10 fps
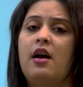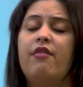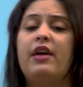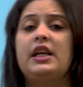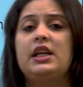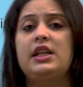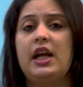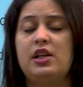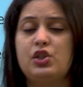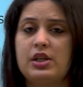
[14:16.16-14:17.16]
a very
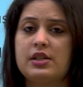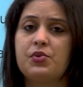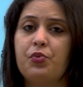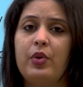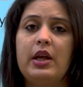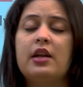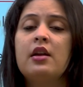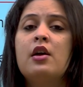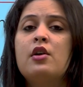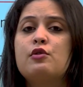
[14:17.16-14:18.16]
dangerous
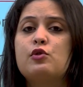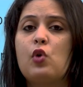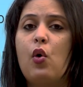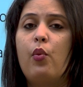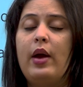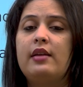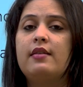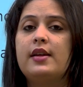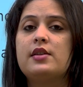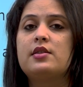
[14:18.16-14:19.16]
weed. So
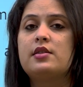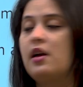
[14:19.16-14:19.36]
when this